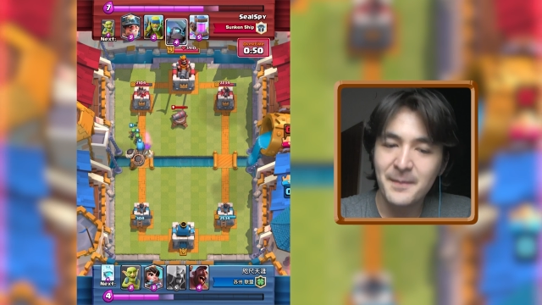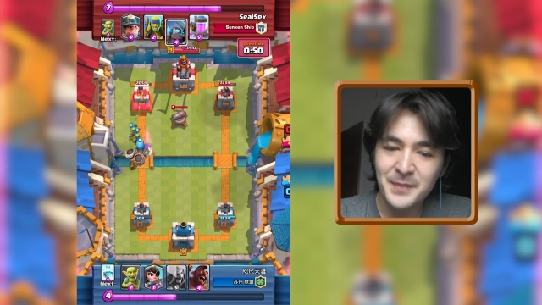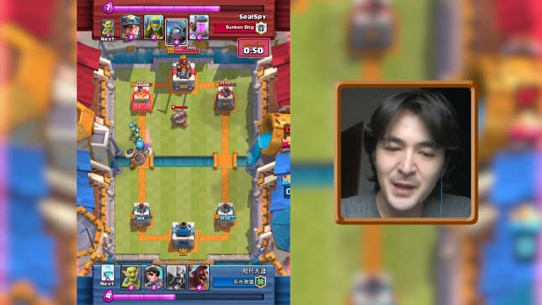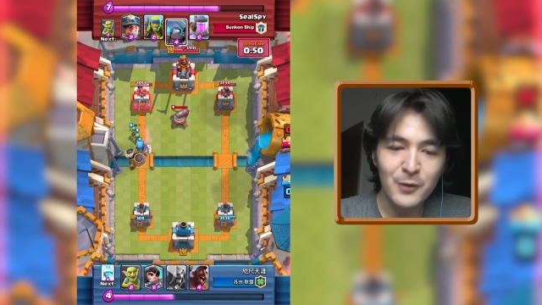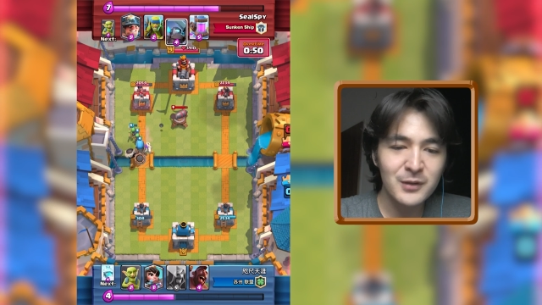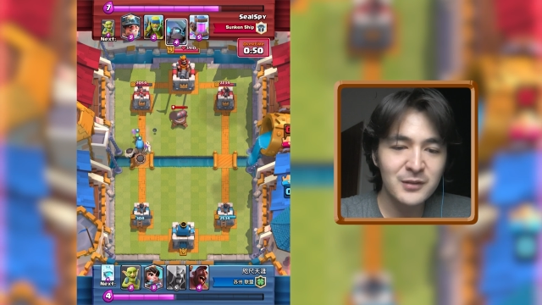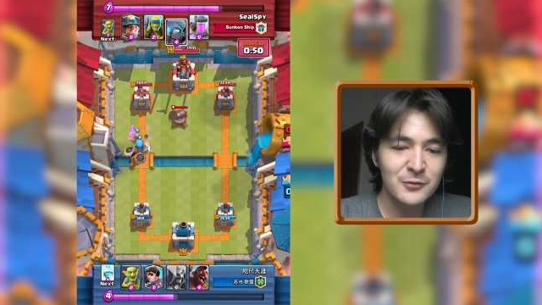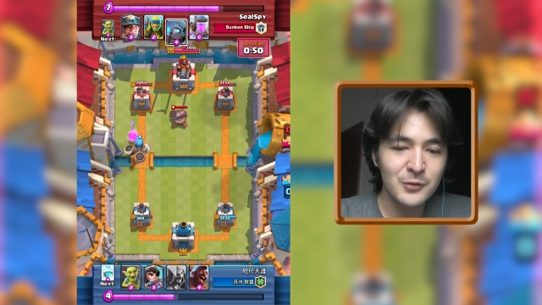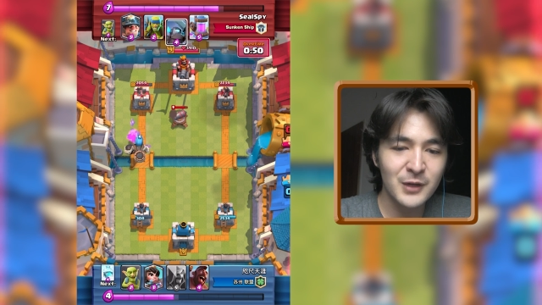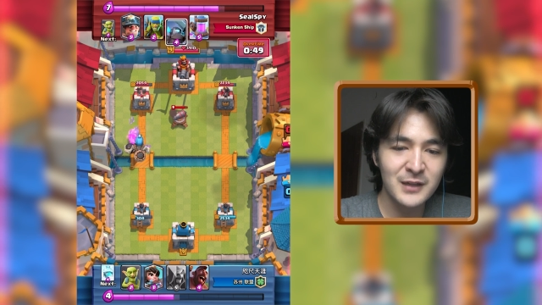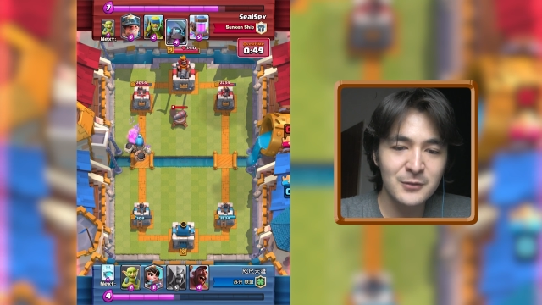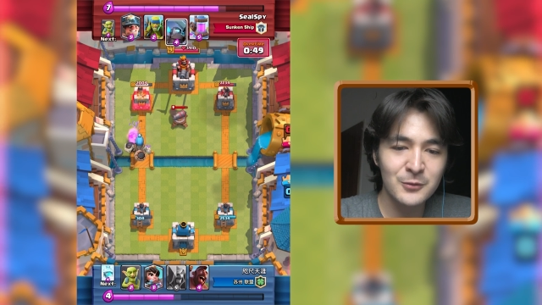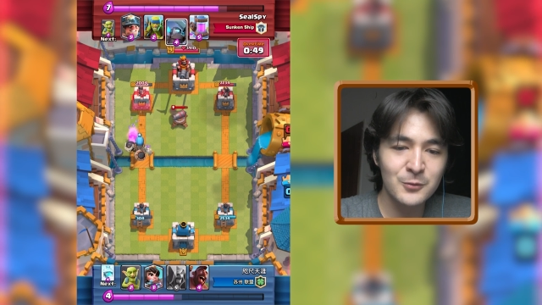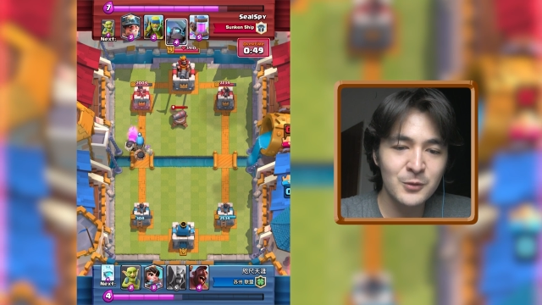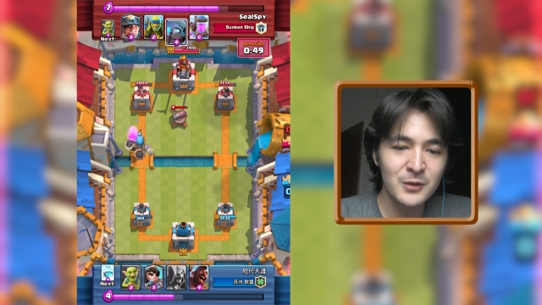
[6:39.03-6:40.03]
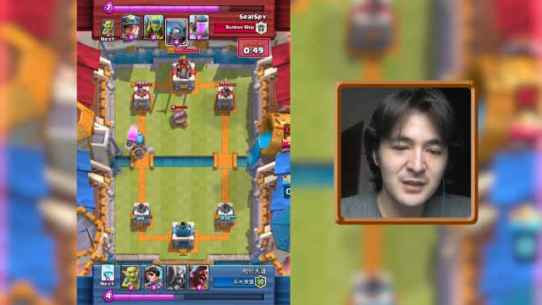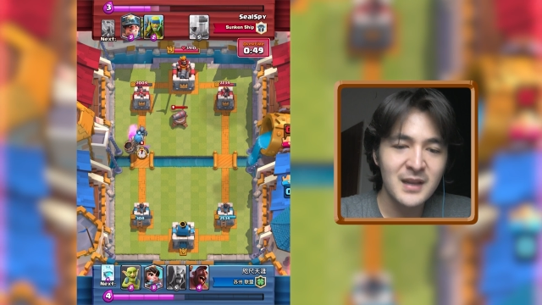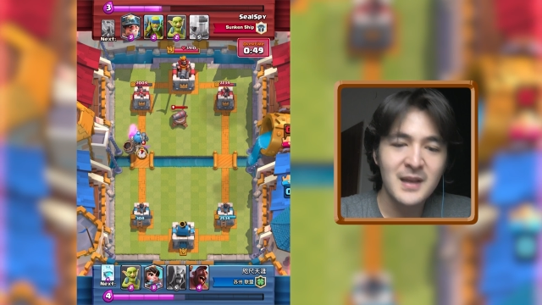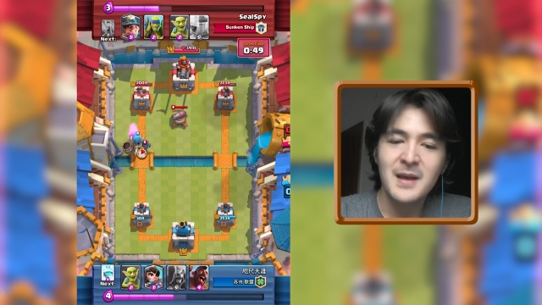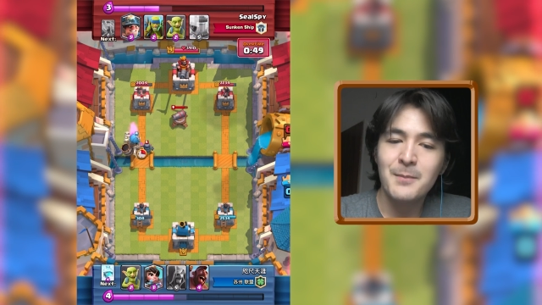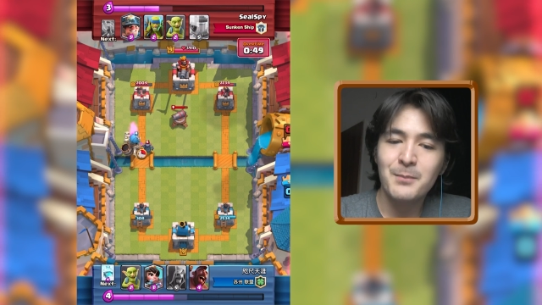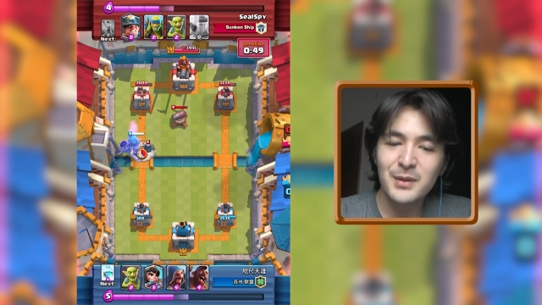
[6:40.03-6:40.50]
Now he's trying to do it,
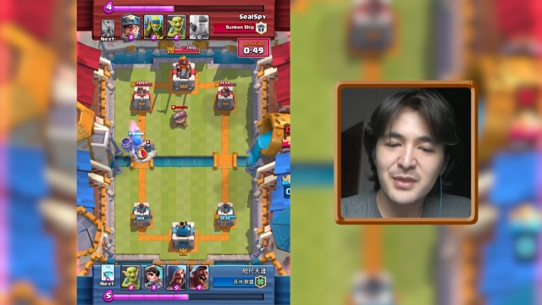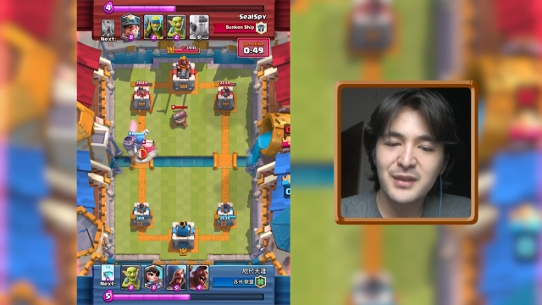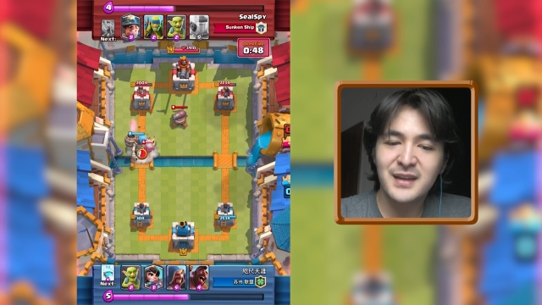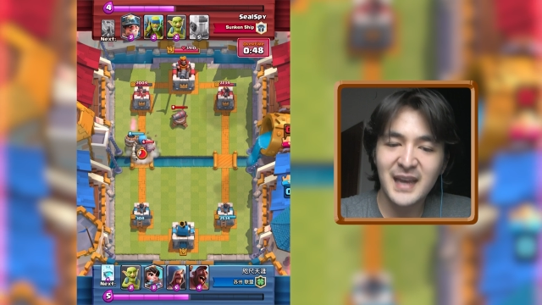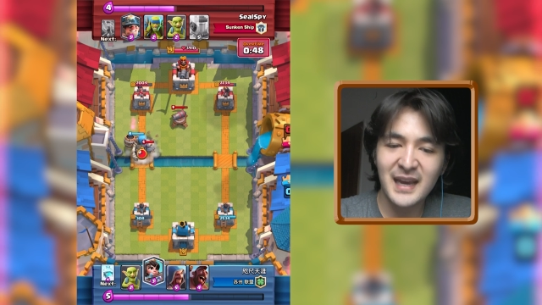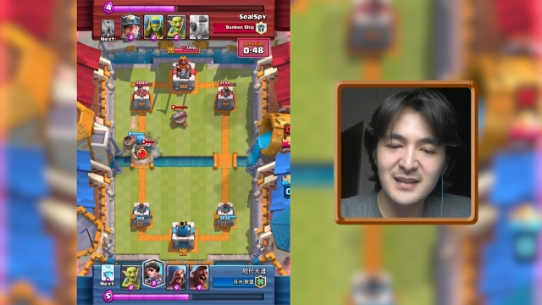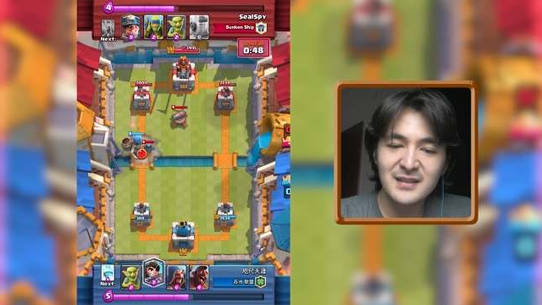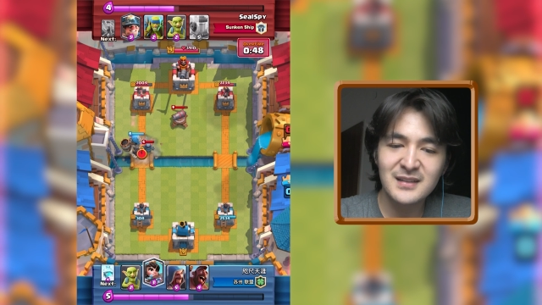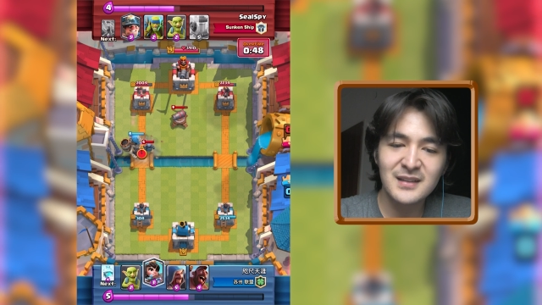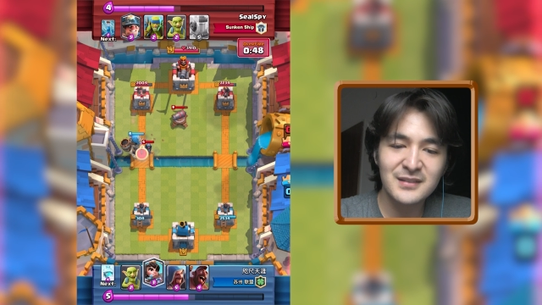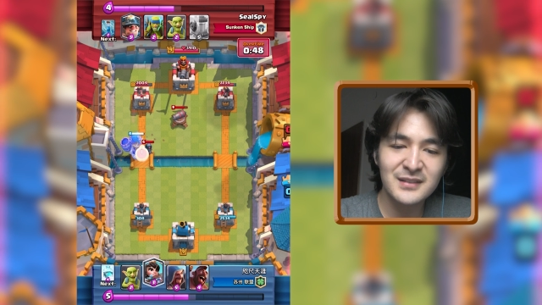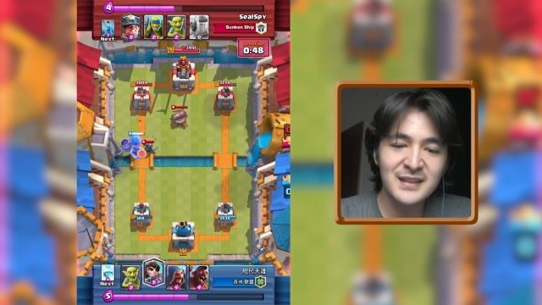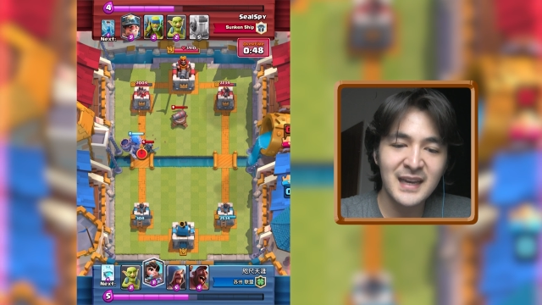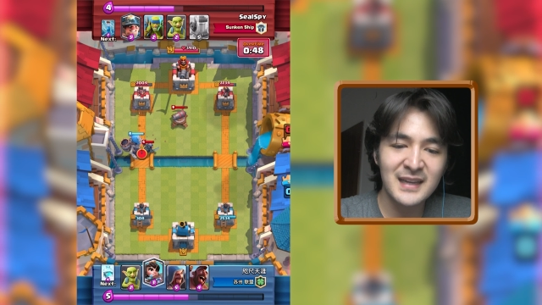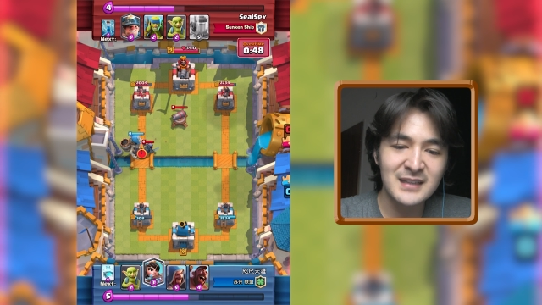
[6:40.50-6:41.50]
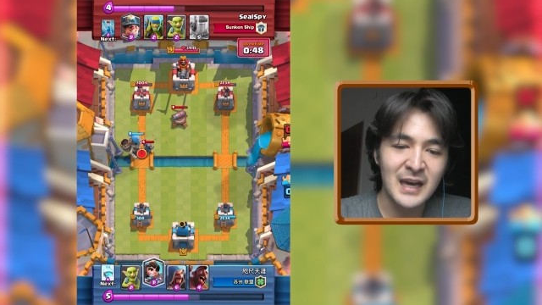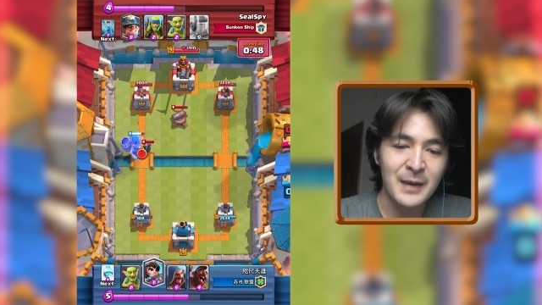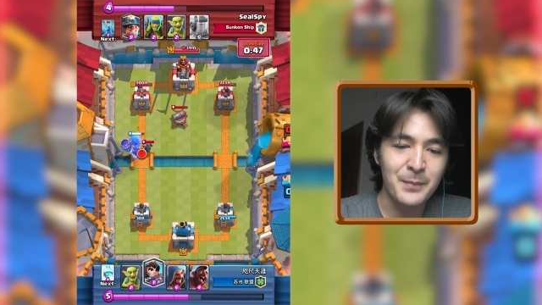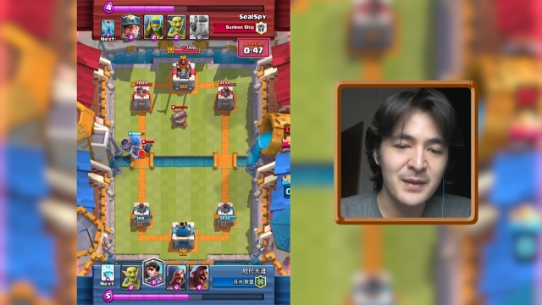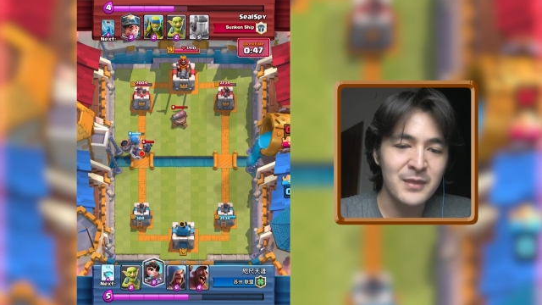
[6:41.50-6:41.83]
but the cannon is again up,